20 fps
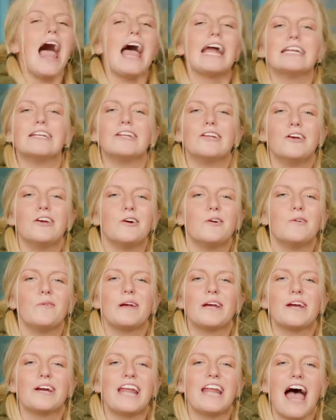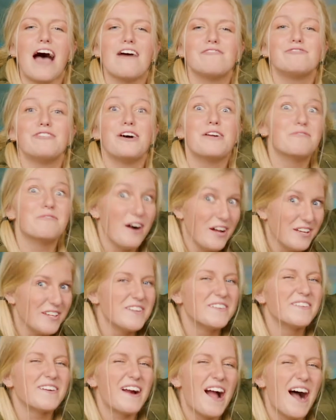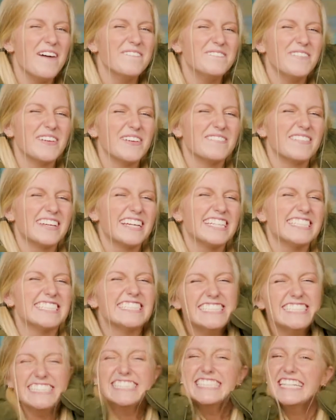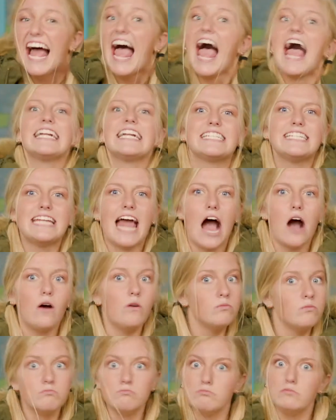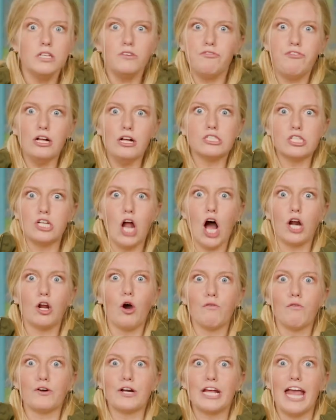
I knew we could have fun while you were helping me. And now, the fun's not over